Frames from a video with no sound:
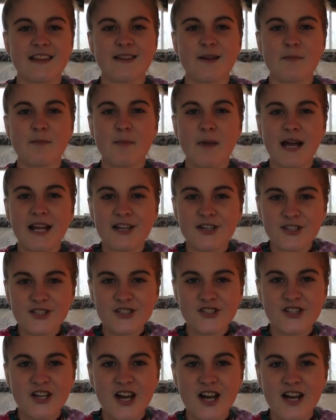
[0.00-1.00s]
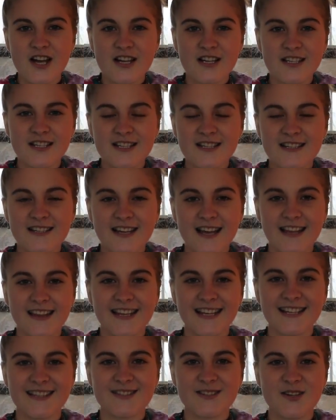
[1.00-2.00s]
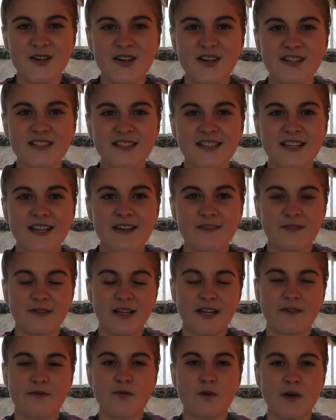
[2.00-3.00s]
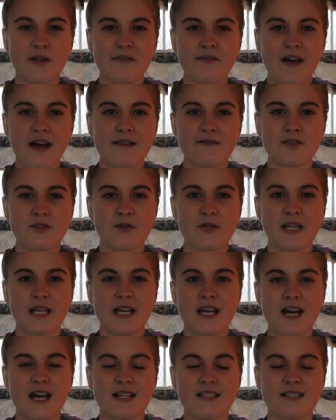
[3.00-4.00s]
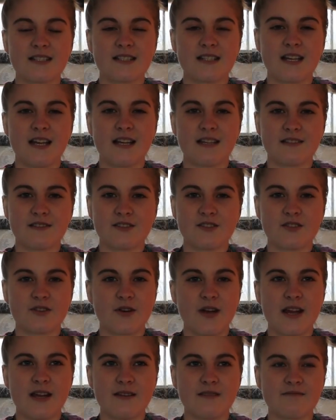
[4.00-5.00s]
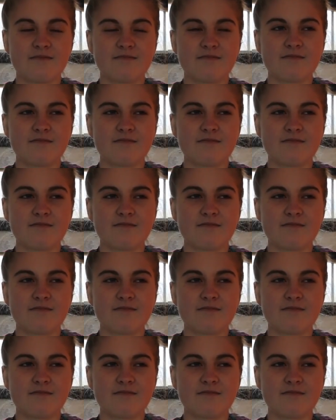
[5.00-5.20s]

The miter saw, I think it's called, for like 45 degree cuts and straight